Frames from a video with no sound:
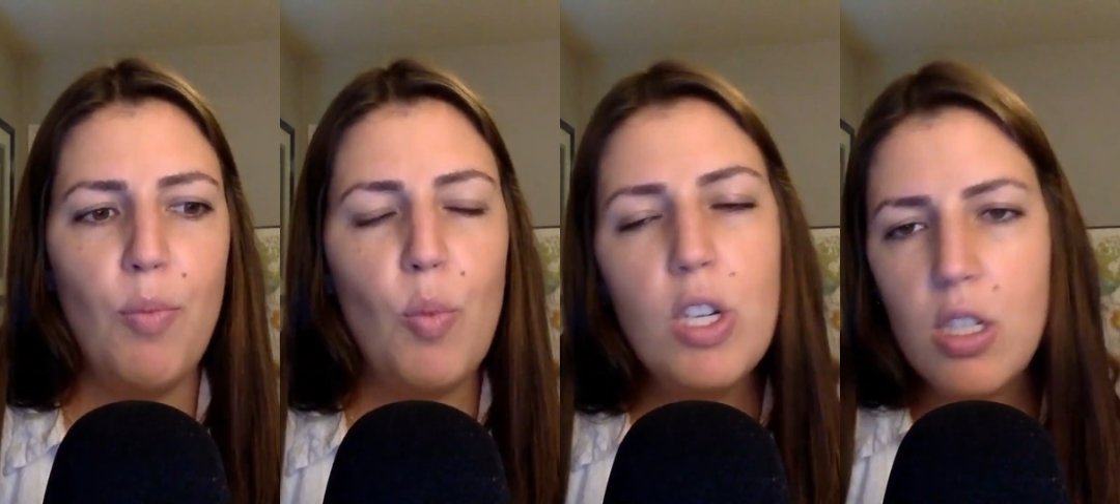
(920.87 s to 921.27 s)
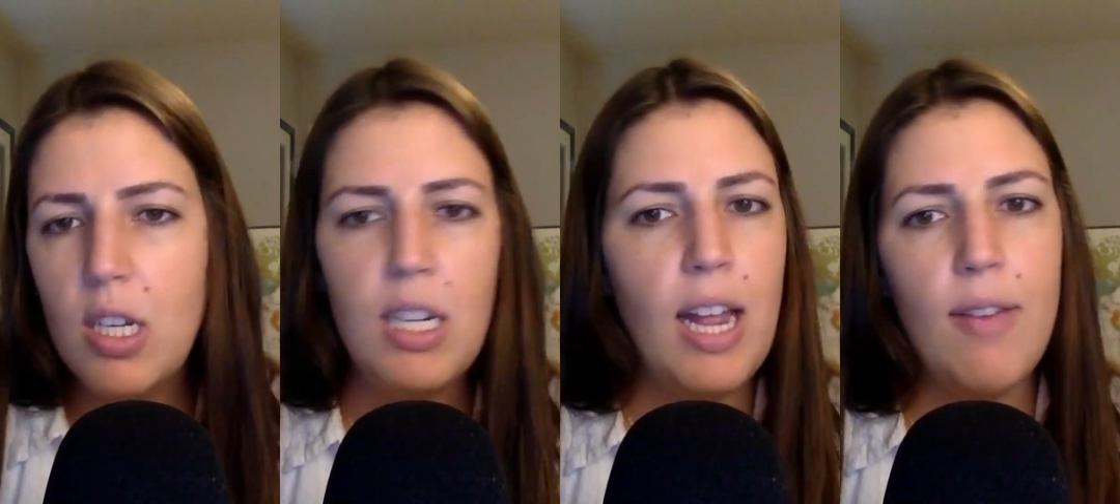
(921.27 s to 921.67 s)
we just
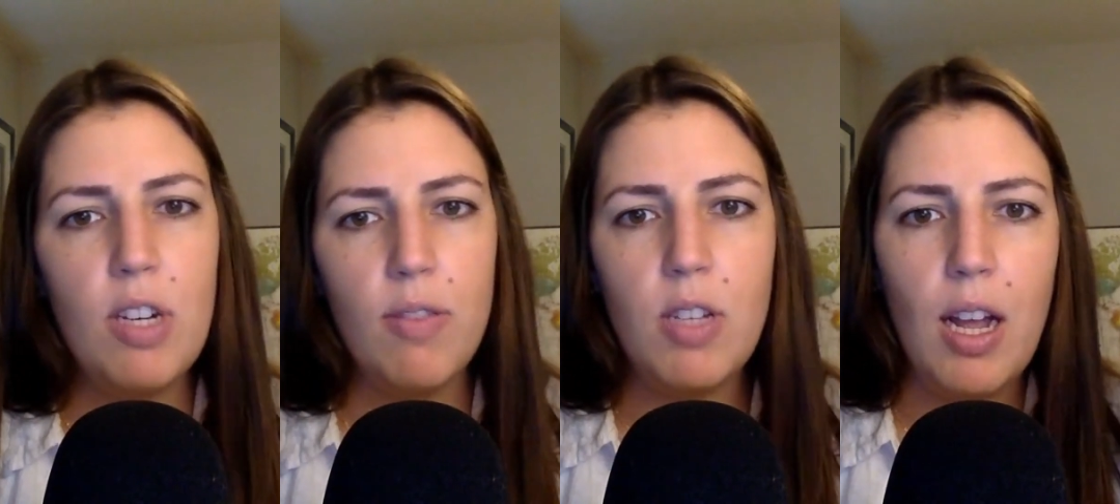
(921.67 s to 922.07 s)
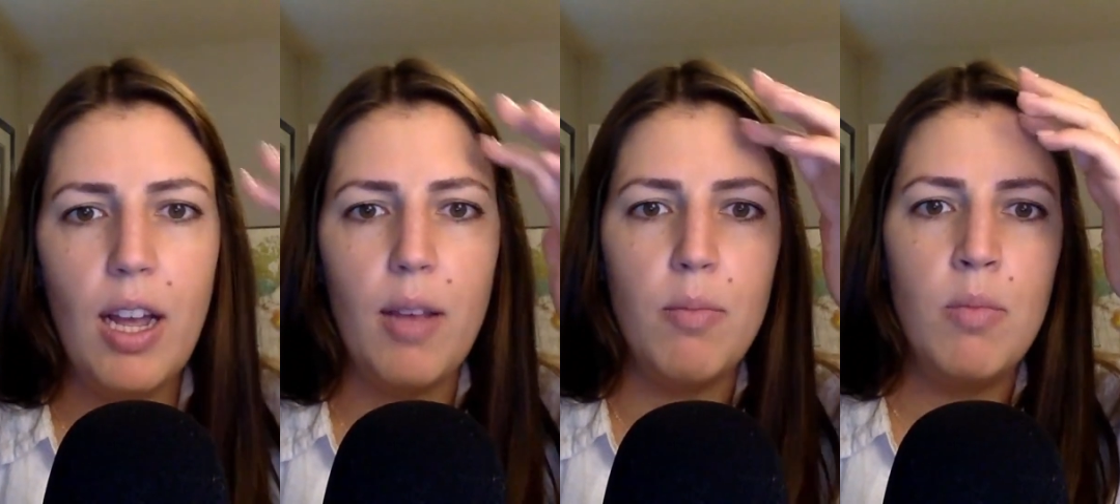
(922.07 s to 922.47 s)
didn't have enough
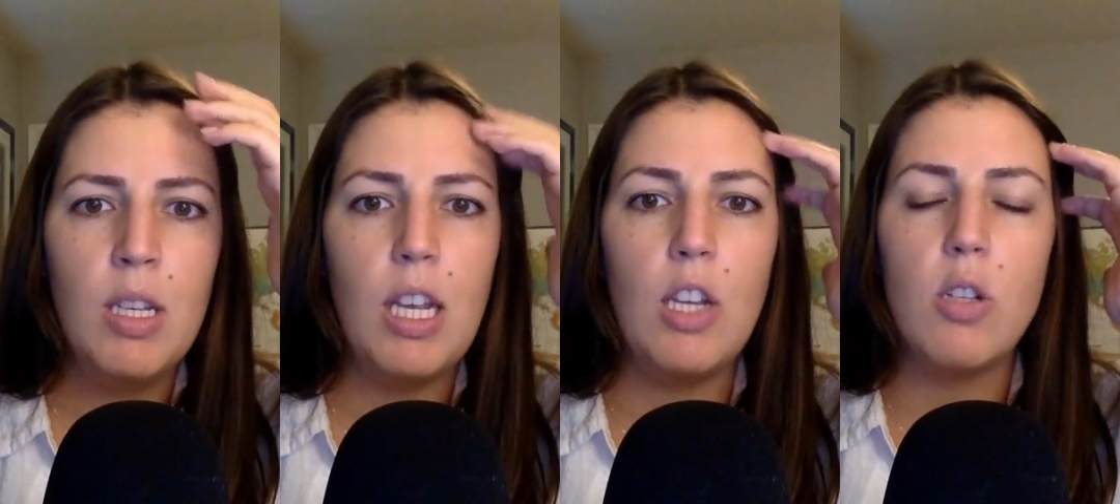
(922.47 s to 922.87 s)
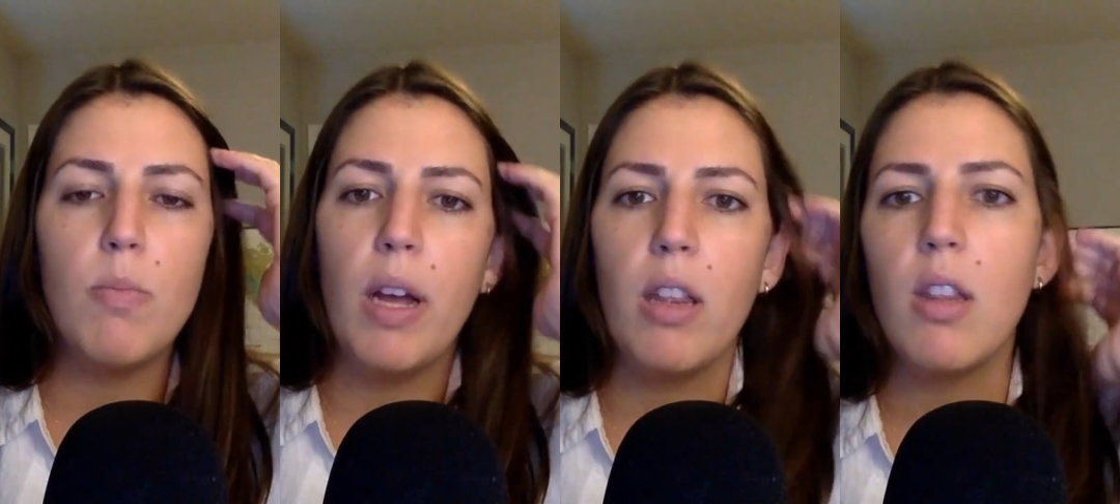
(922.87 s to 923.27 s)
time each
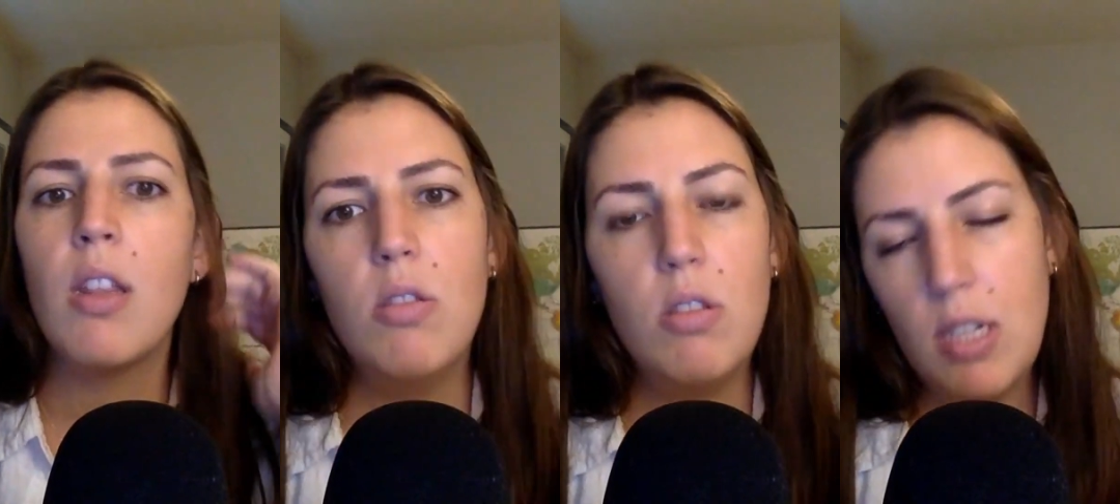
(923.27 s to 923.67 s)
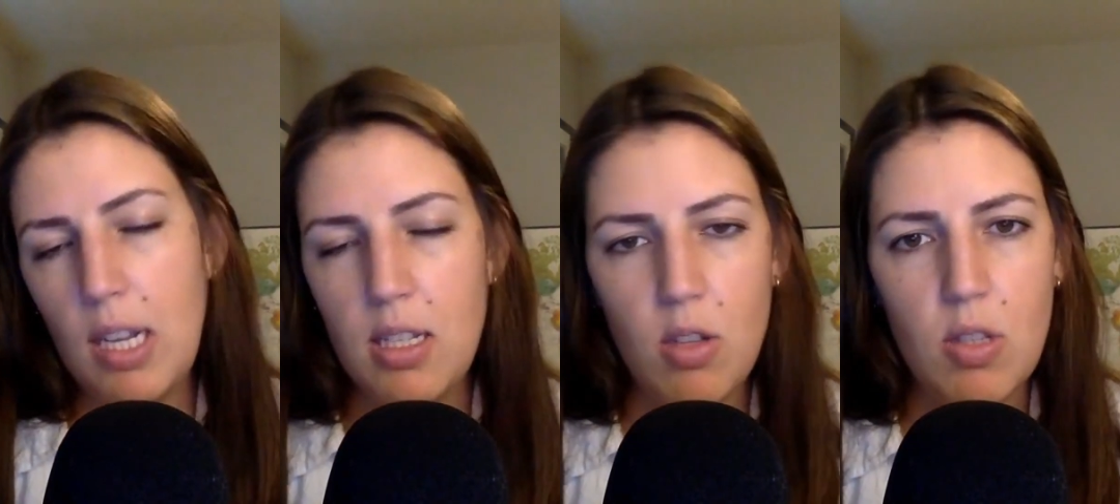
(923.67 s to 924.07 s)
month to
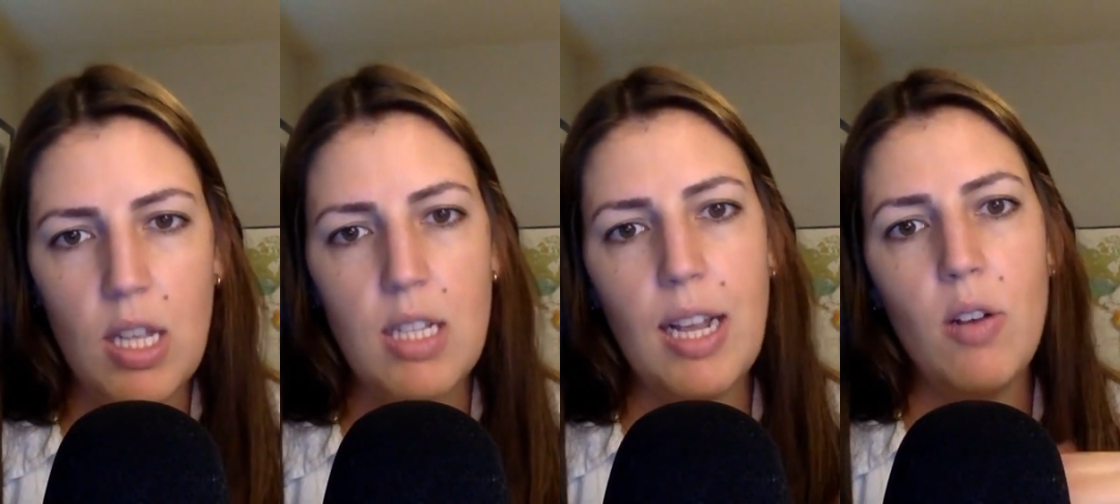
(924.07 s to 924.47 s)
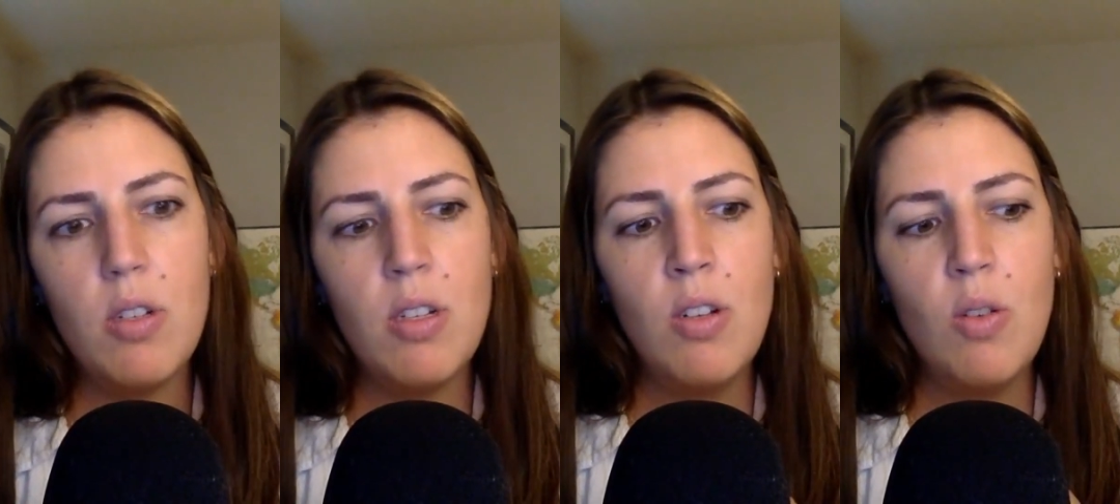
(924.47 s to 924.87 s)
test those things out.